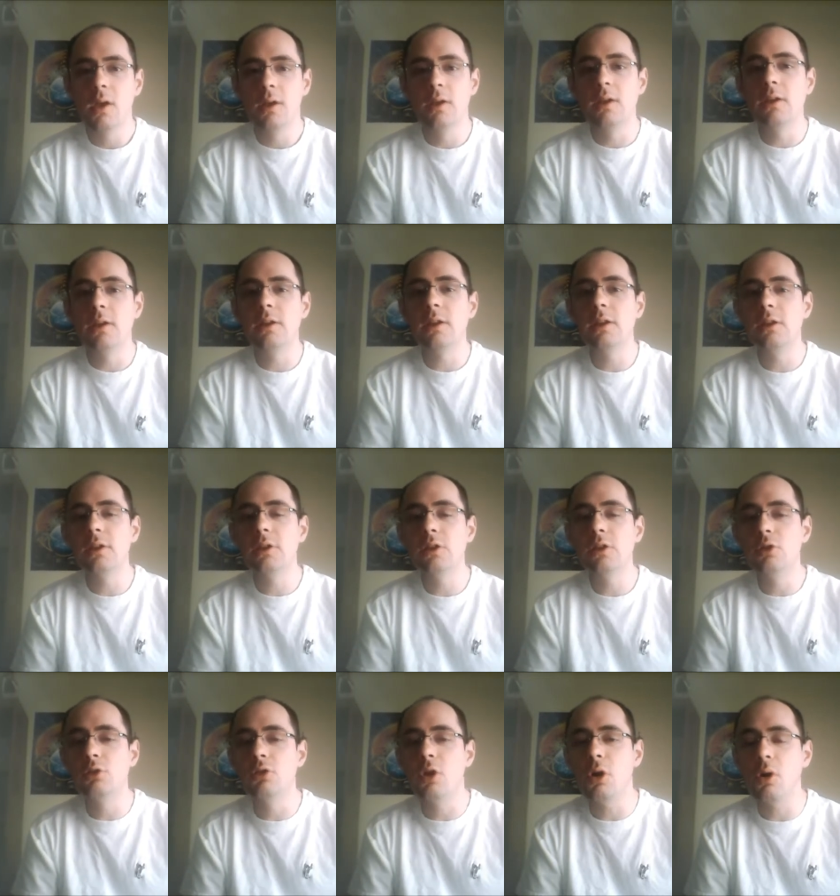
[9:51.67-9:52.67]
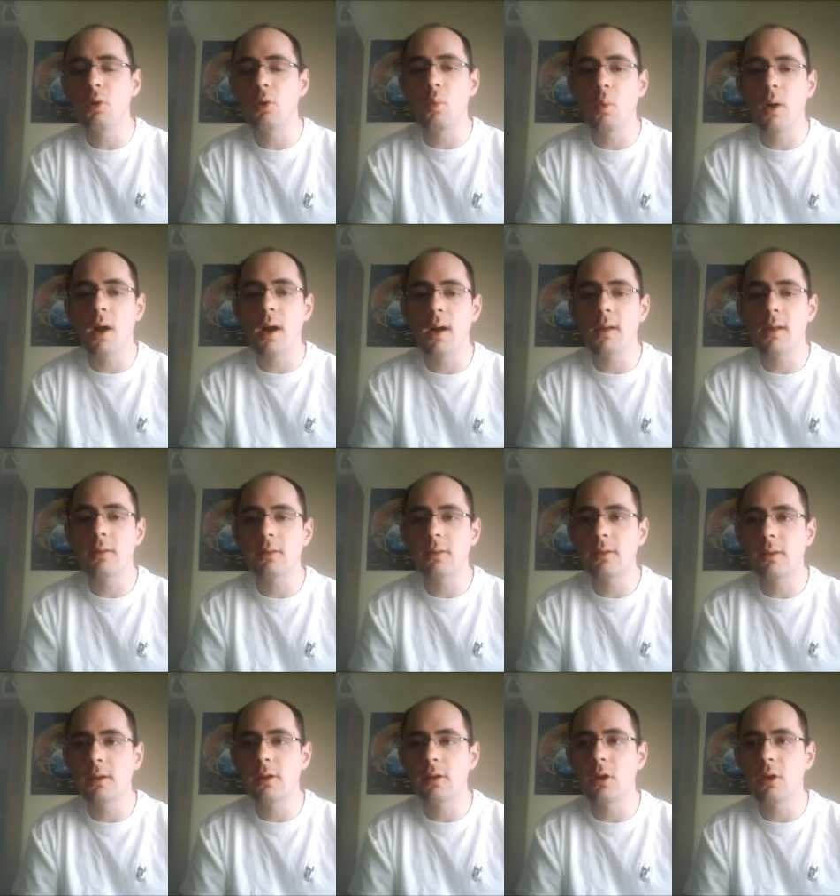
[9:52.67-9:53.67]
You don't
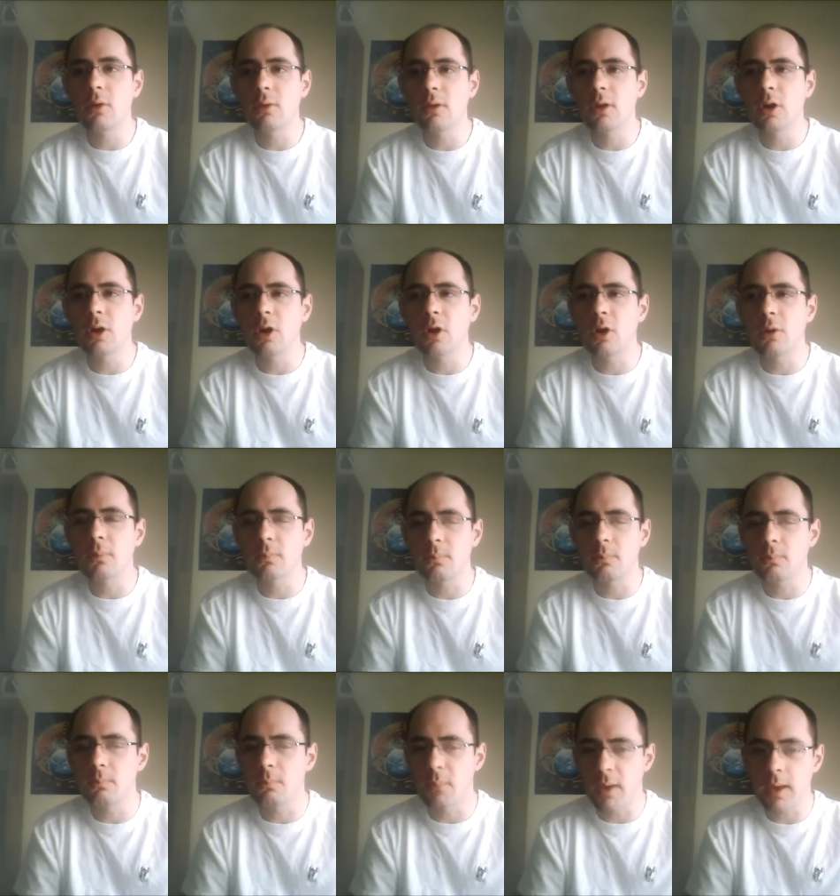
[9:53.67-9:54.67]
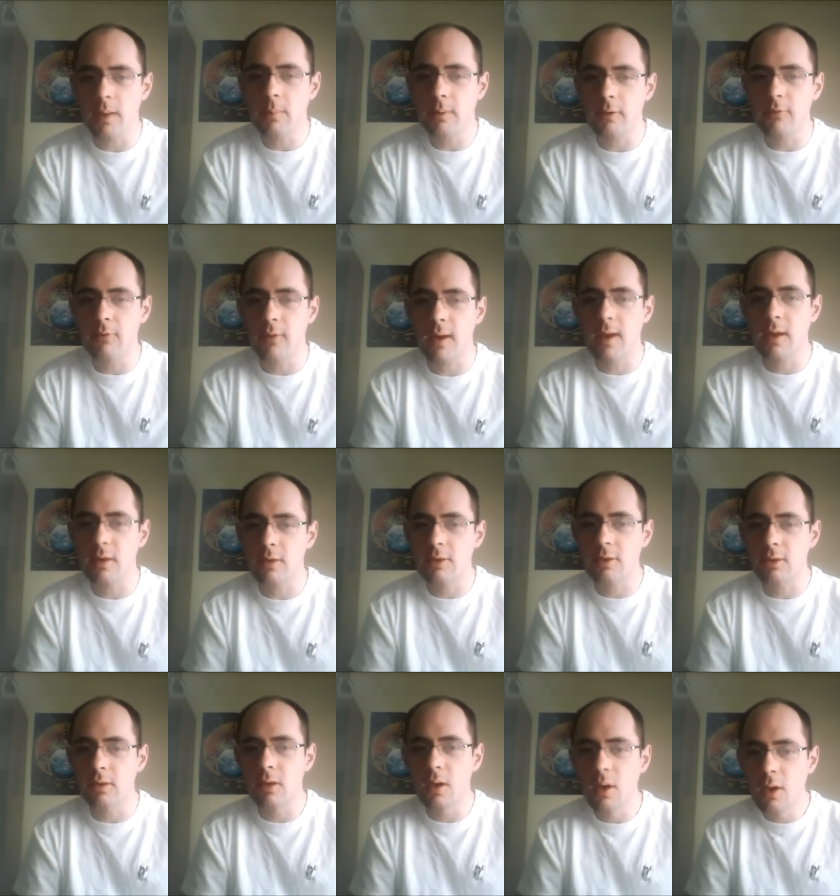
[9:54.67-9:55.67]
want, your
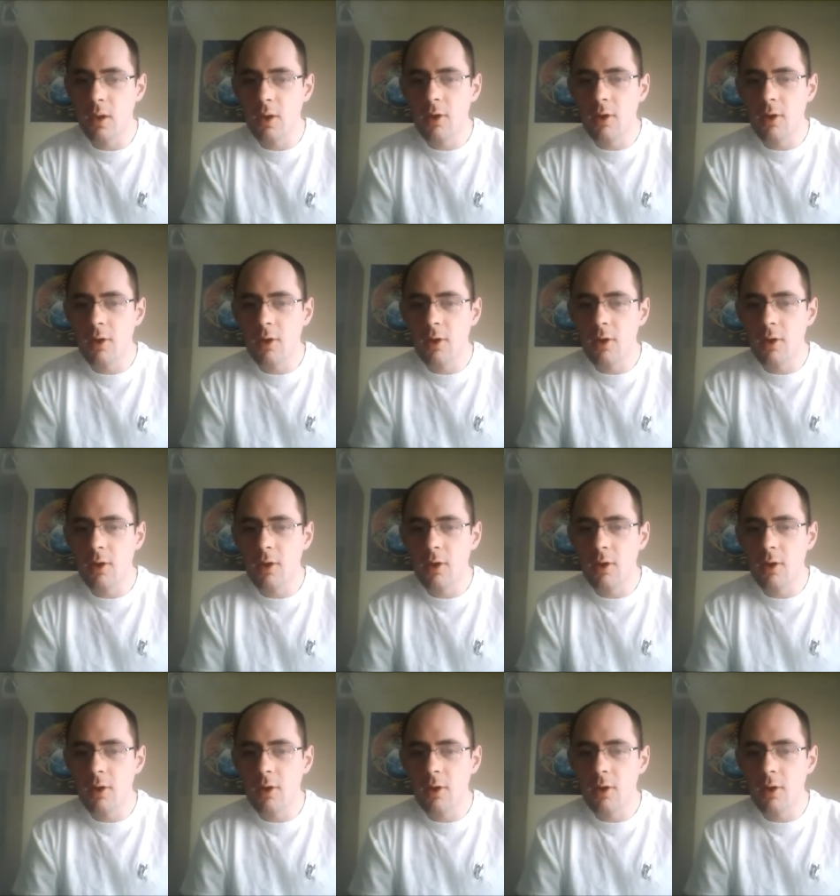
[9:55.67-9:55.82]
babyface